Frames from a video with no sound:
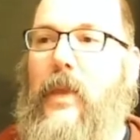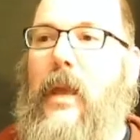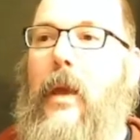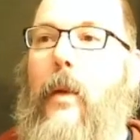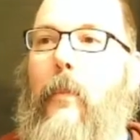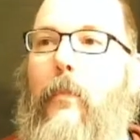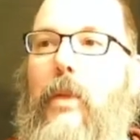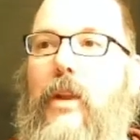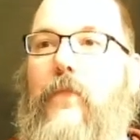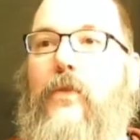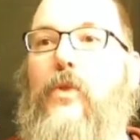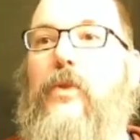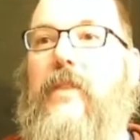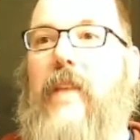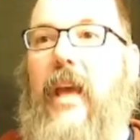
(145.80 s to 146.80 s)
But if
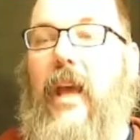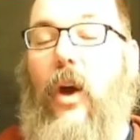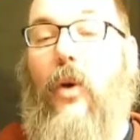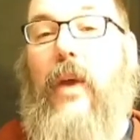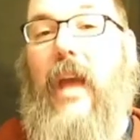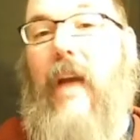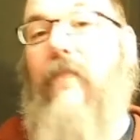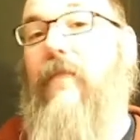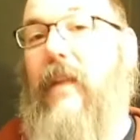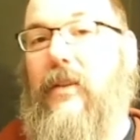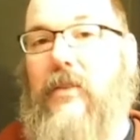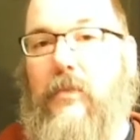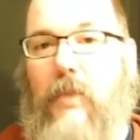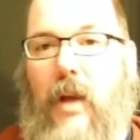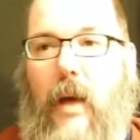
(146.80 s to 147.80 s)
you say, okay, I found
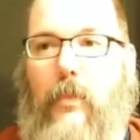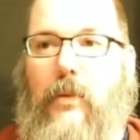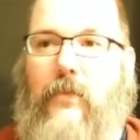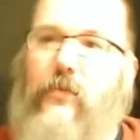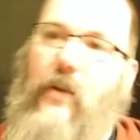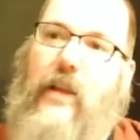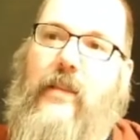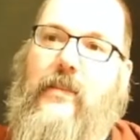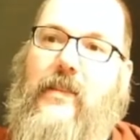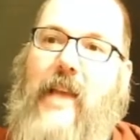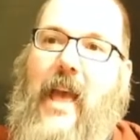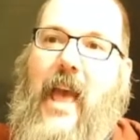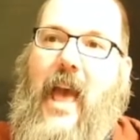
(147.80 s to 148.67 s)
some goblin friends